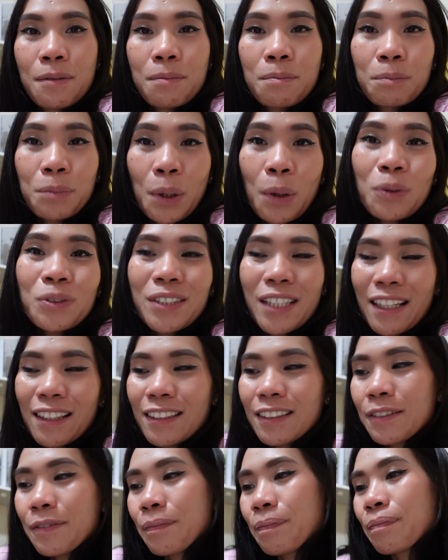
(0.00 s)
brow gel.
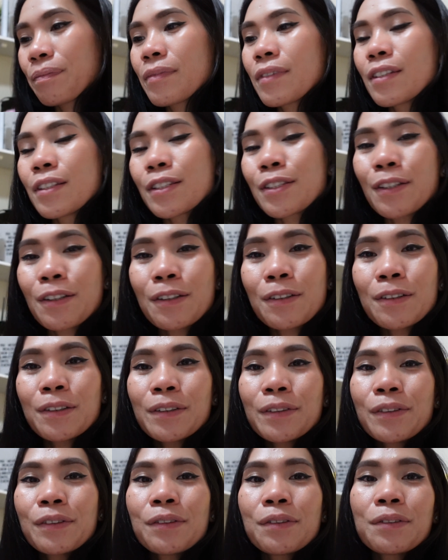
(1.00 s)

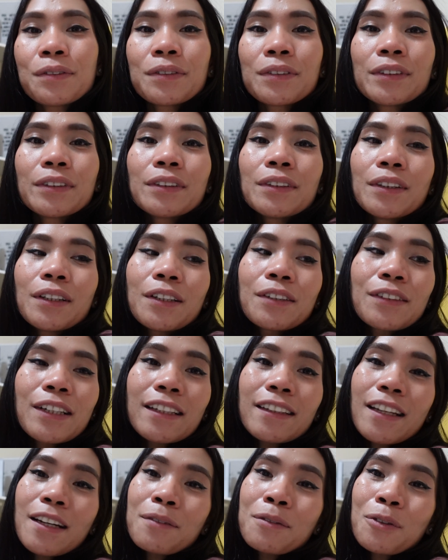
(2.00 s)
So
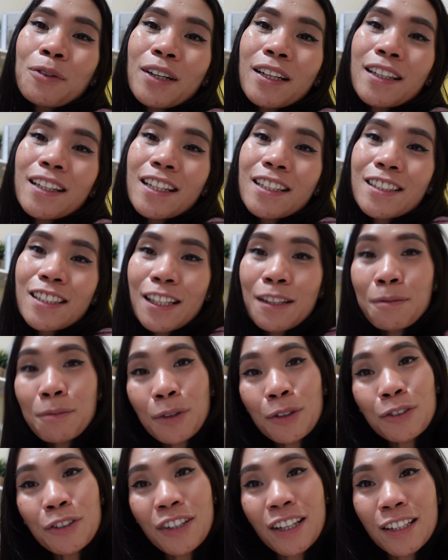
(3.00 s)
alright everyone, that's it
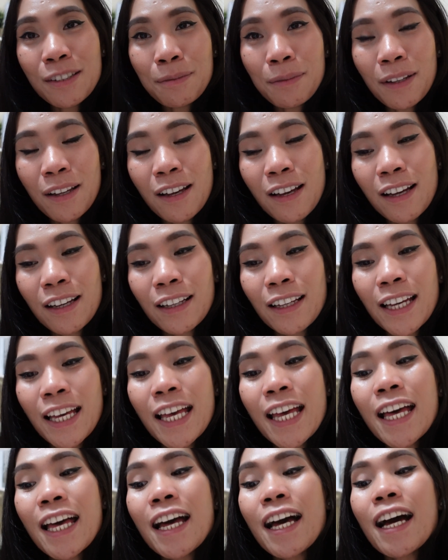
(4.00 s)
for today's vlog.
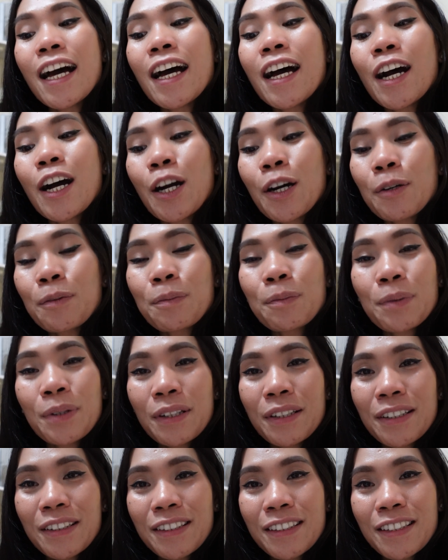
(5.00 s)
Hope
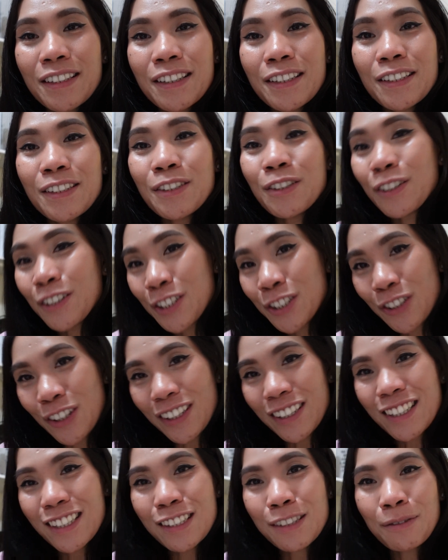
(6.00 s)
you enjoy
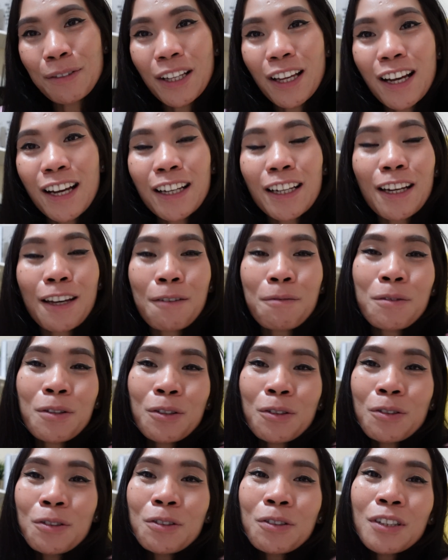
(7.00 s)
this vlog. If you
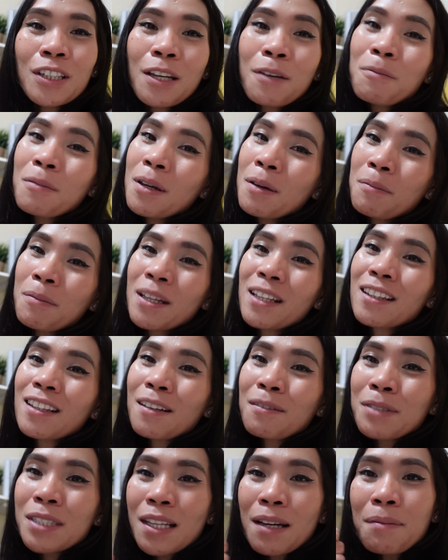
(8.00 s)
do, give me a big
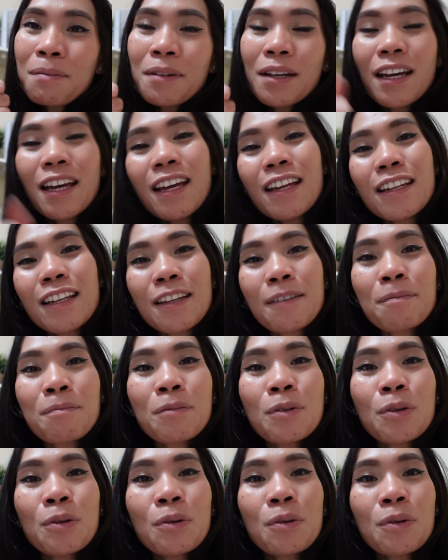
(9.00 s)
thumbs up, and if
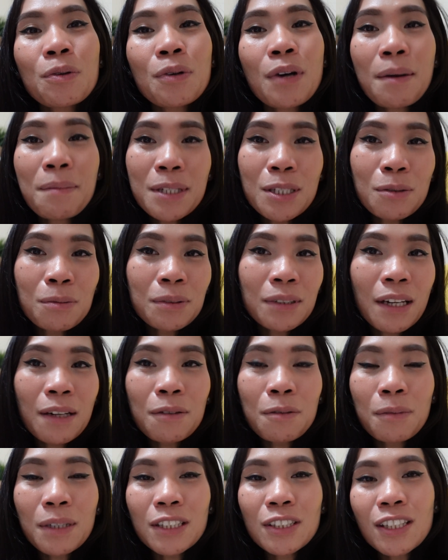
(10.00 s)
you haven't subscribed
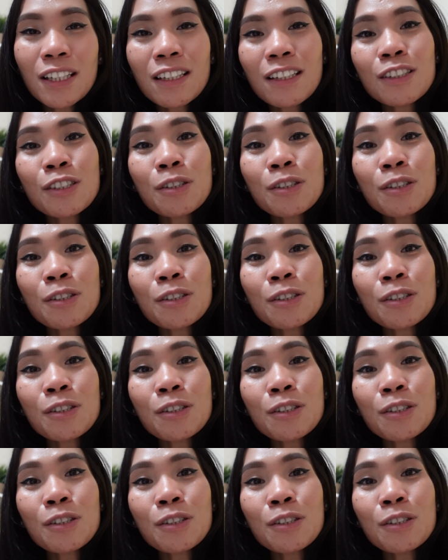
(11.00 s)
to my channel,